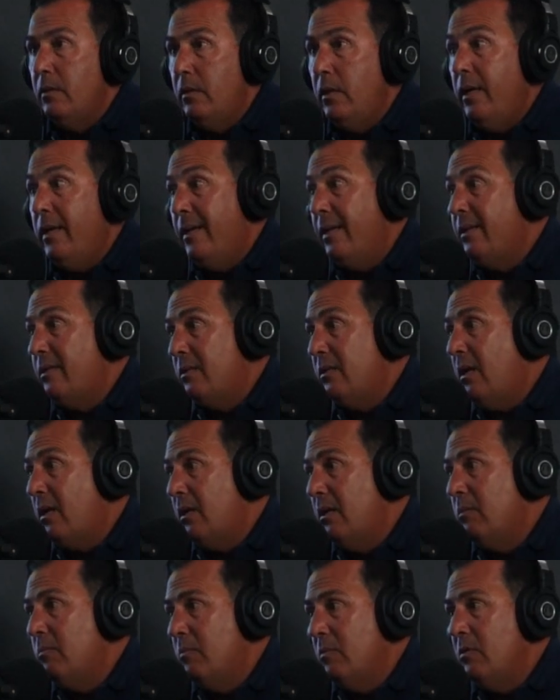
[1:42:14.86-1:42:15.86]
Yeah,
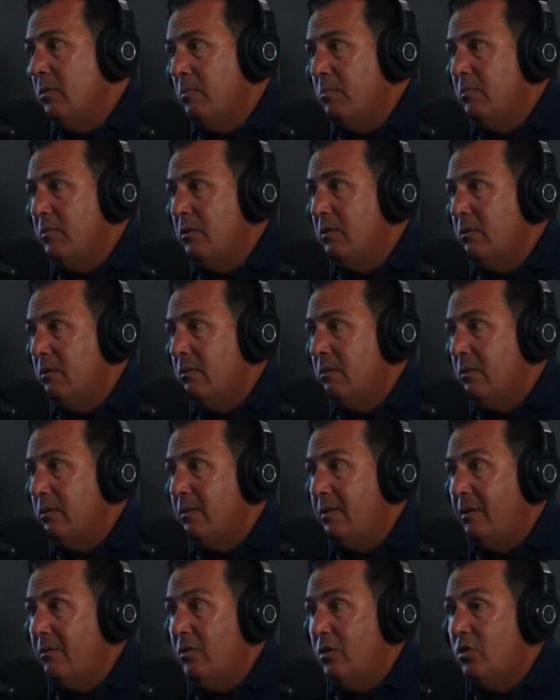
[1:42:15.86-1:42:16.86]
exactly.
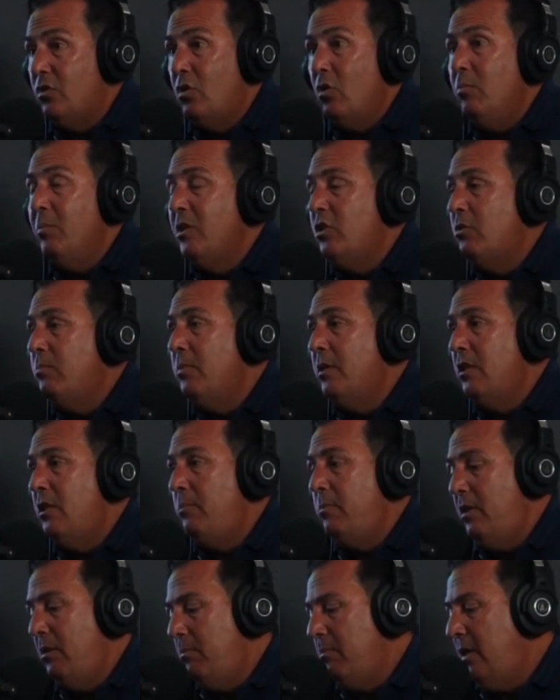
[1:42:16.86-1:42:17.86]
There is so much money
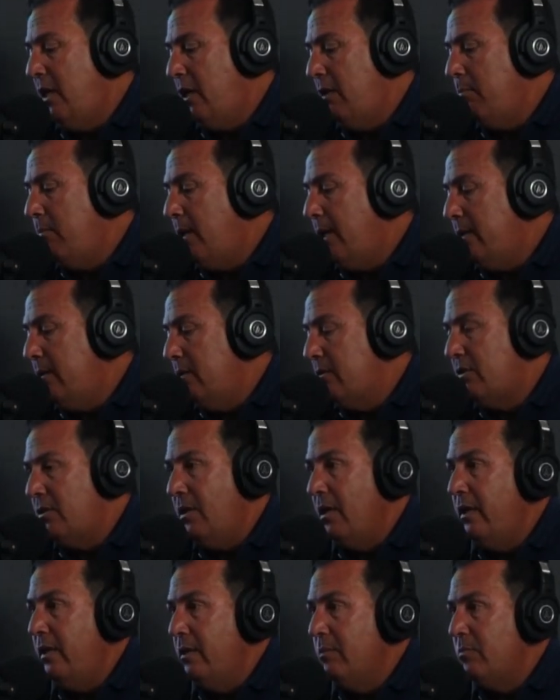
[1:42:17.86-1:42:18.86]
being made by the
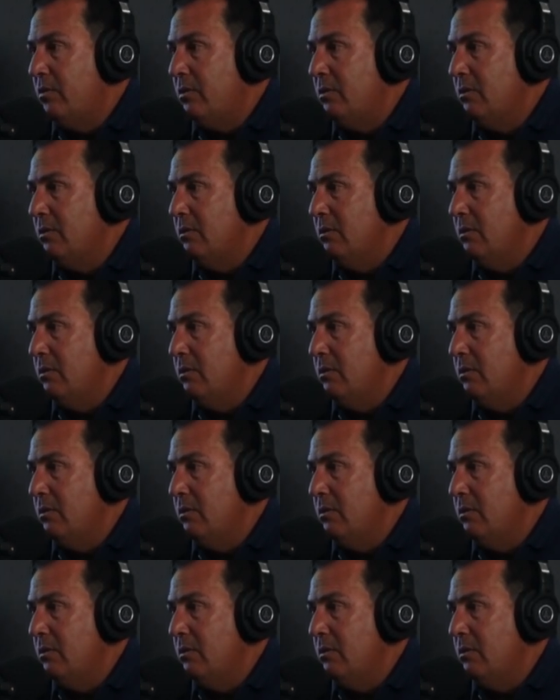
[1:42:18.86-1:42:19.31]
slams.